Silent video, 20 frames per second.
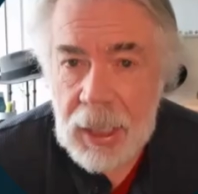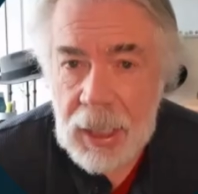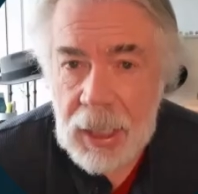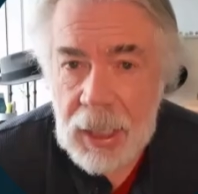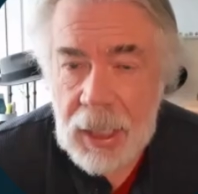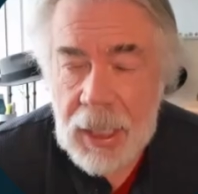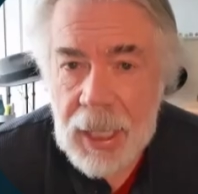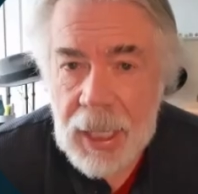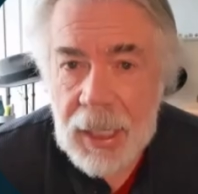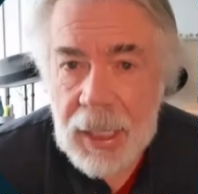
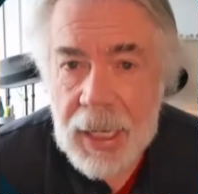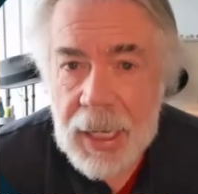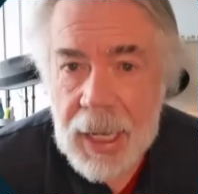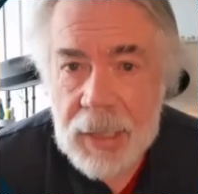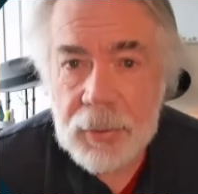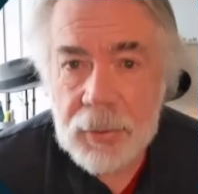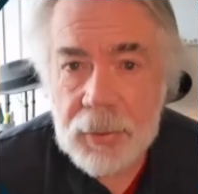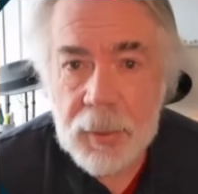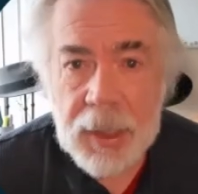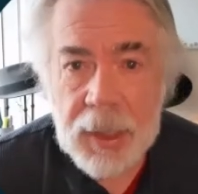in that
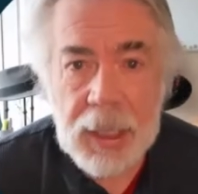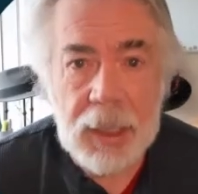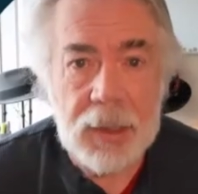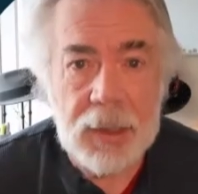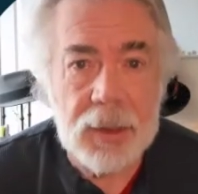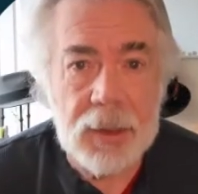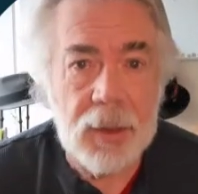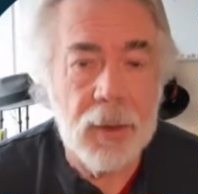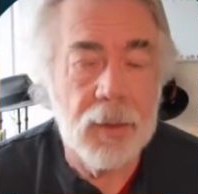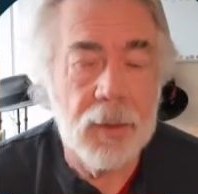last week.
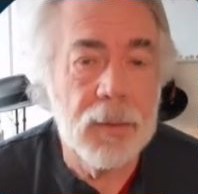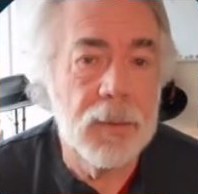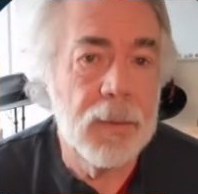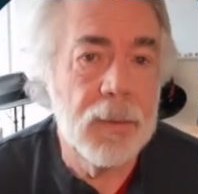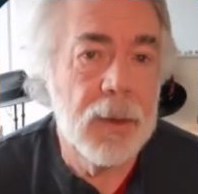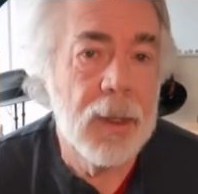So